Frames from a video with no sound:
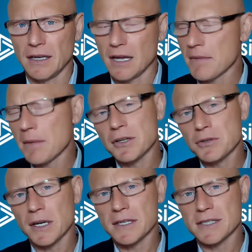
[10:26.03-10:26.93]
You remember in
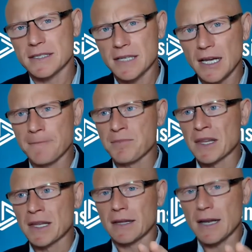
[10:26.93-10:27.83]
2016,
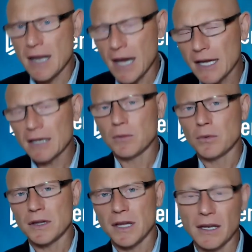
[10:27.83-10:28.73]
the night
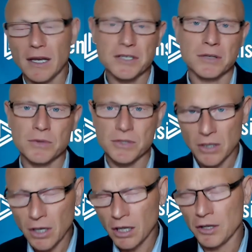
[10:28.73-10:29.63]
when the election was
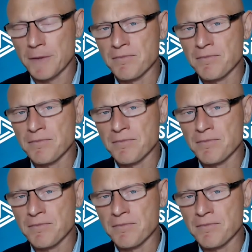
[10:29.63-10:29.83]
called,